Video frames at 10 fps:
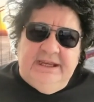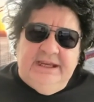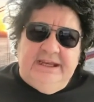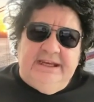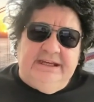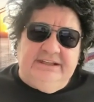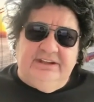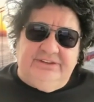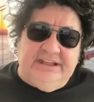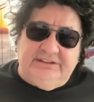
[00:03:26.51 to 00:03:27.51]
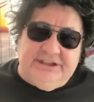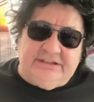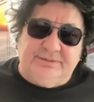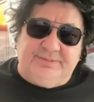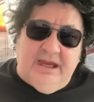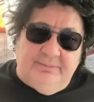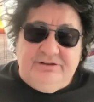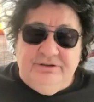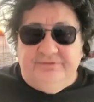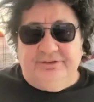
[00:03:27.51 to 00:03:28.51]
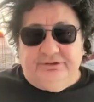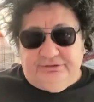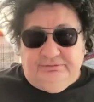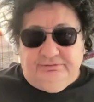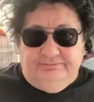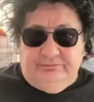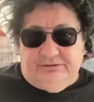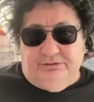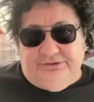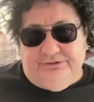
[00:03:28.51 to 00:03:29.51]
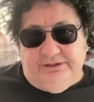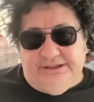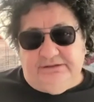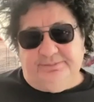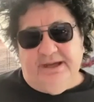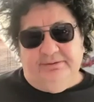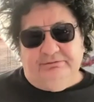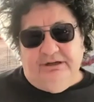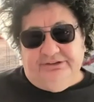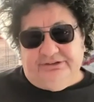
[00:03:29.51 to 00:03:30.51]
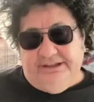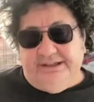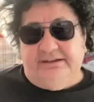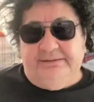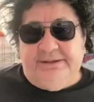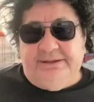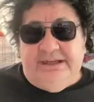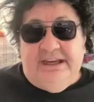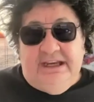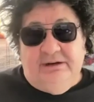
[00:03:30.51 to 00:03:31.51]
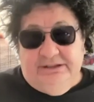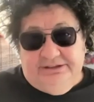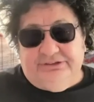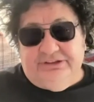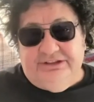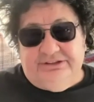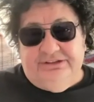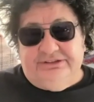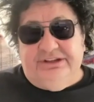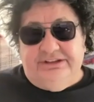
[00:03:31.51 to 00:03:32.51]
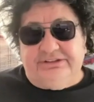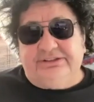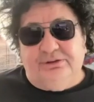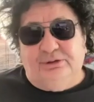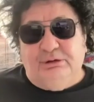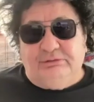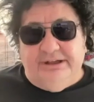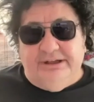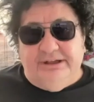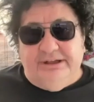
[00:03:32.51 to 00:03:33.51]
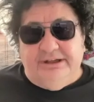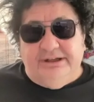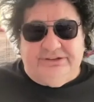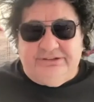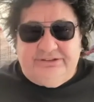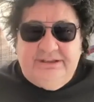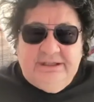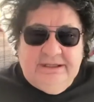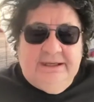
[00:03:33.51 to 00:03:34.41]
And their legal department, Universal Records legal department, wrote us a letter, and like a cease and desist, or we'll run you out of the business.